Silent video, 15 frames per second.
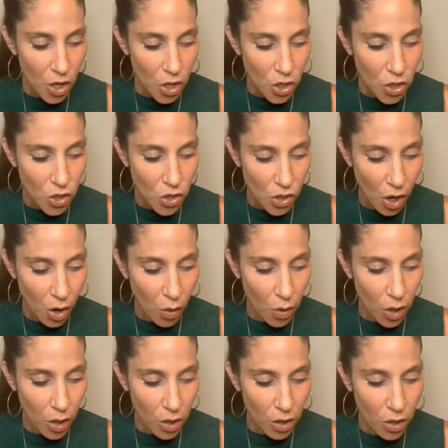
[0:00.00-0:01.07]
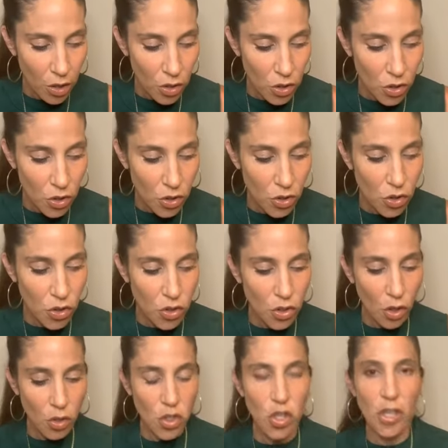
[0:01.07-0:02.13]
So
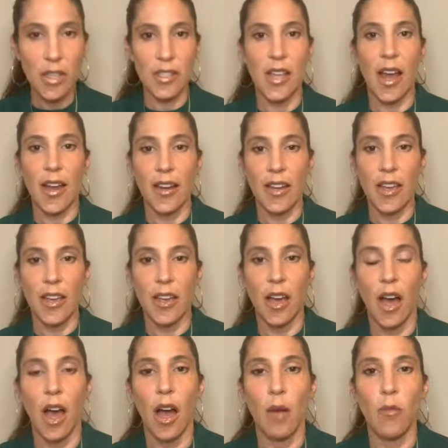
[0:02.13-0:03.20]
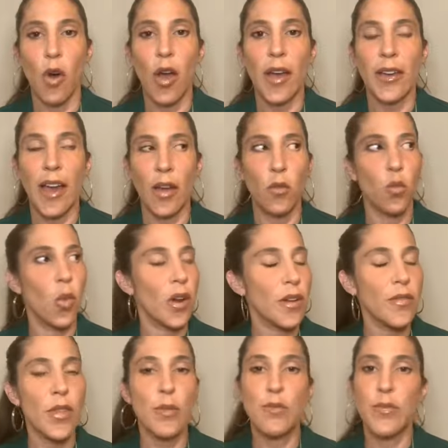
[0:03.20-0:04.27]
social anxiety, again, one
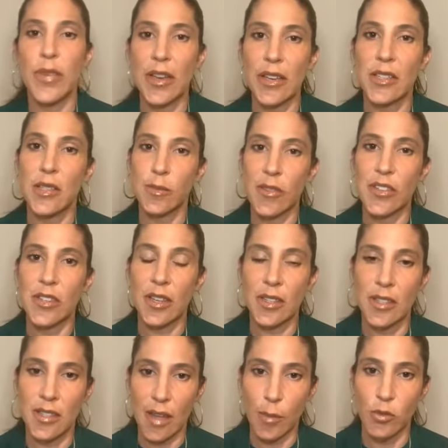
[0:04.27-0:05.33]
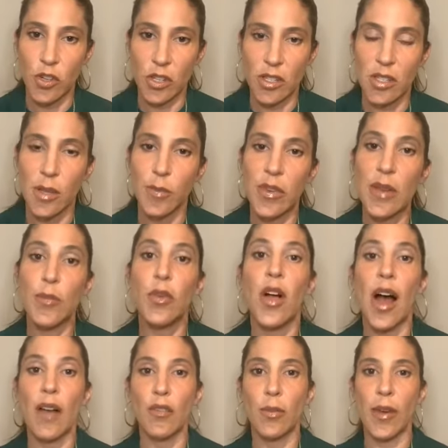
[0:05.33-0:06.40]
of the biggest misconceptions that people
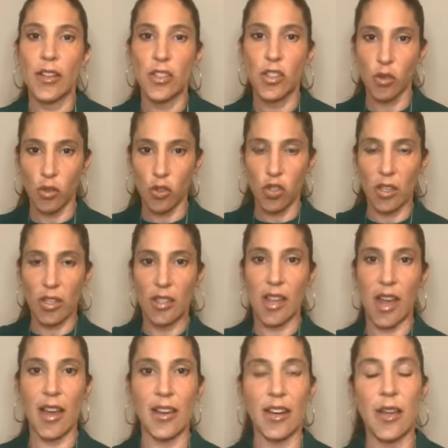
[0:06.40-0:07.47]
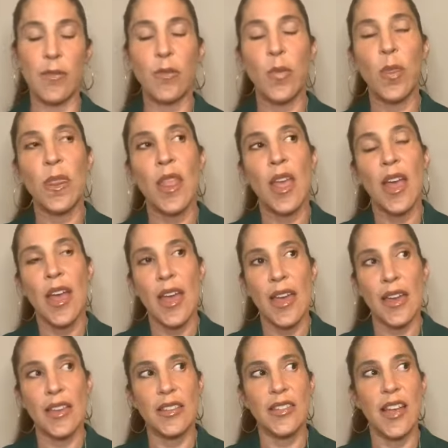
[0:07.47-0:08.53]
have about social anxiety
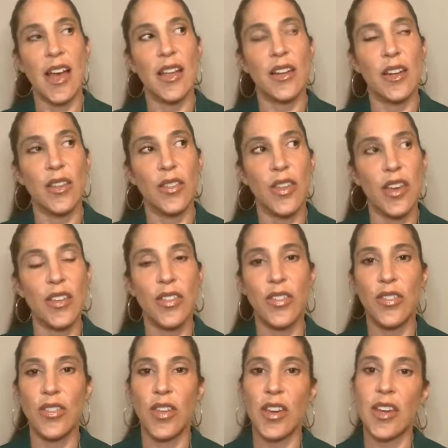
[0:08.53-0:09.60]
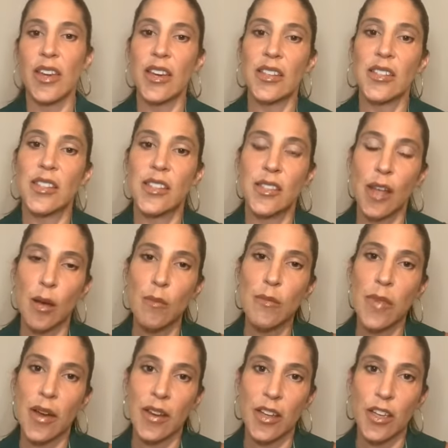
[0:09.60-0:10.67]
is that they think it's
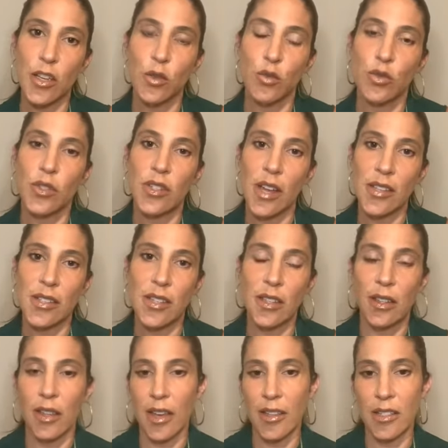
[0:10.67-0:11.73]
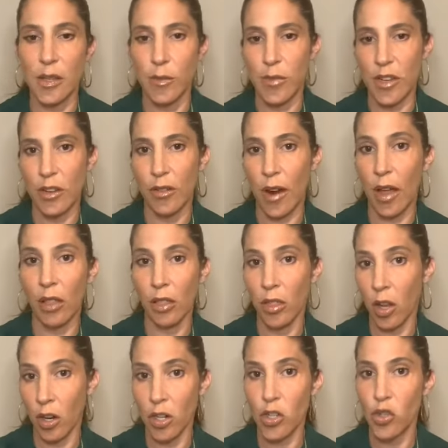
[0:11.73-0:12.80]
somebody who doesn't like to be around
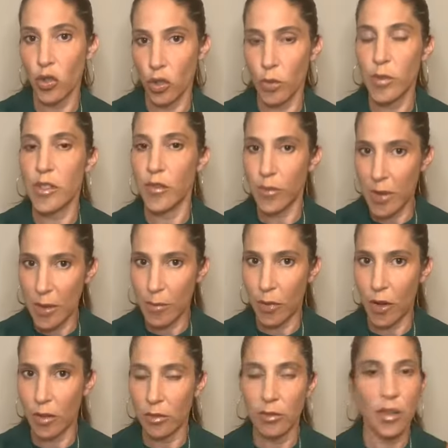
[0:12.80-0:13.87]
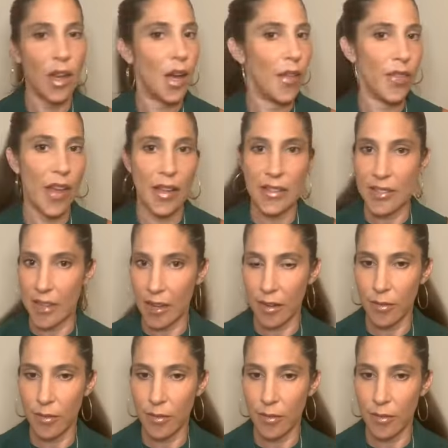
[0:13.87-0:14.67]
large groups of people, and that's it.